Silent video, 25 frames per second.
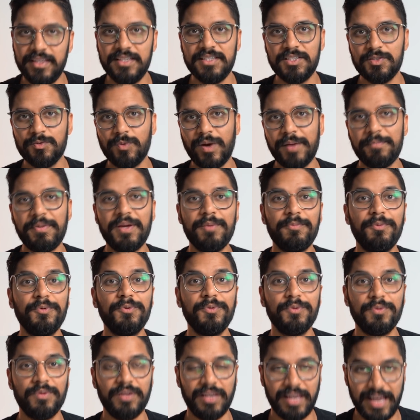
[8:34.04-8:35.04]
And this is why
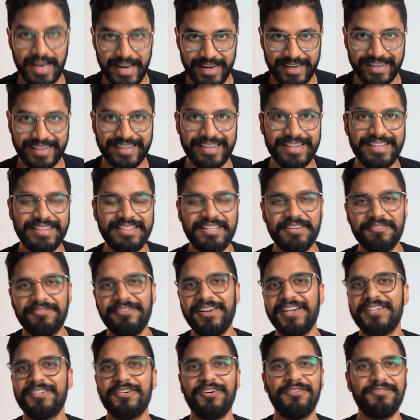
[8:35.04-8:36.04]
people like the
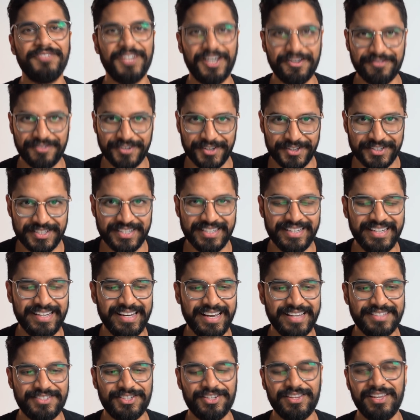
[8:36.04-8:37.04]
effect of diversity,
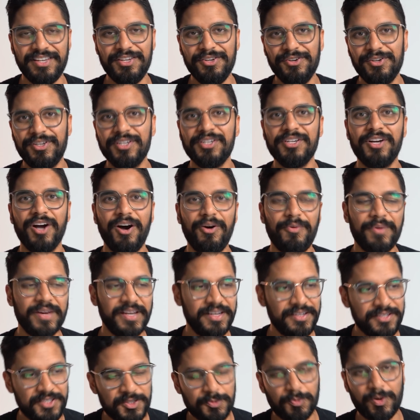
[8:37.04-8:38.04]
and so that you can go
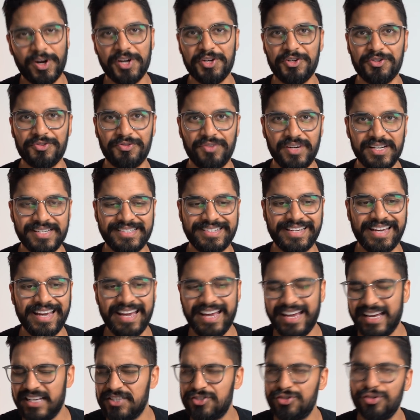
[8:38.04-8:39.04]
in, spread your risk,
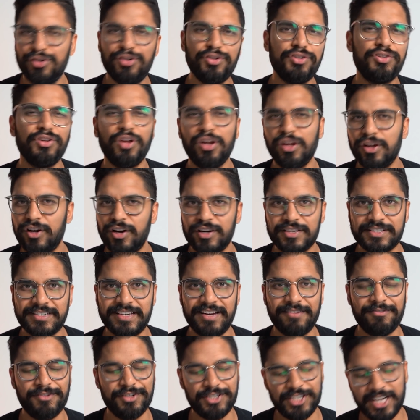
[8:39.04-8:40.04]
and sort of dollar cost
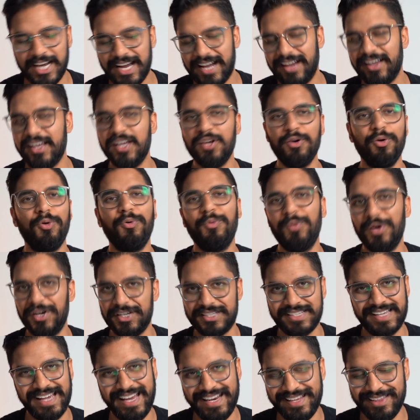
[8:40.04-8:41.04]
average out, it all
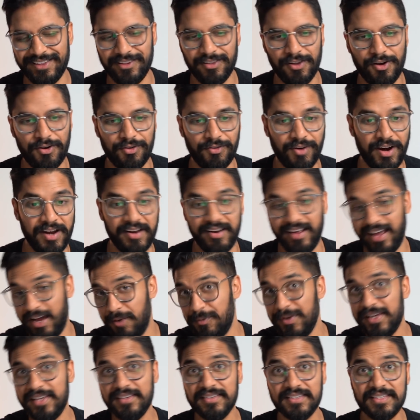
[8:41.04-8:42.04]
works out in the long run. And
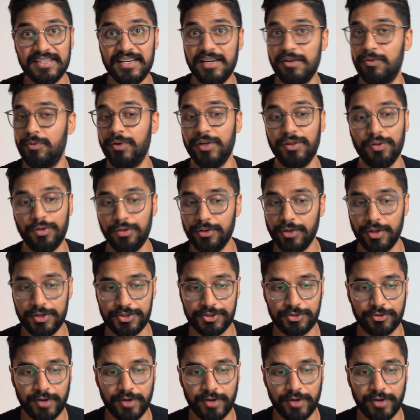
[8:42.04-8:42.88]
we can see it with all those